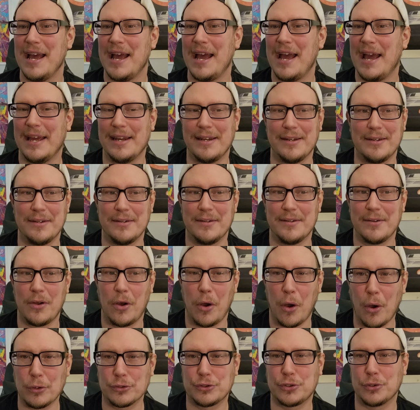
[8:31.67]
And
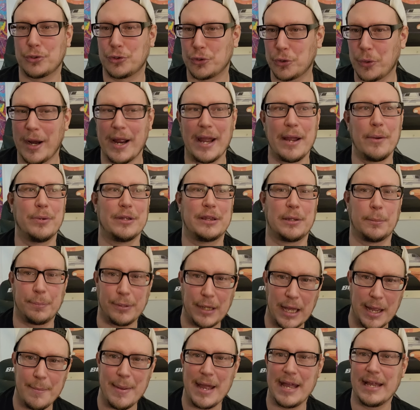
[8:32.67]
also, Trae with the
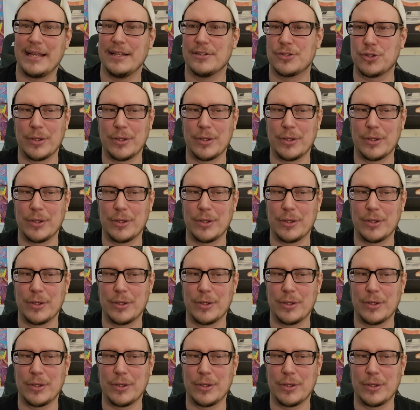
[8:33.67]
playmaking.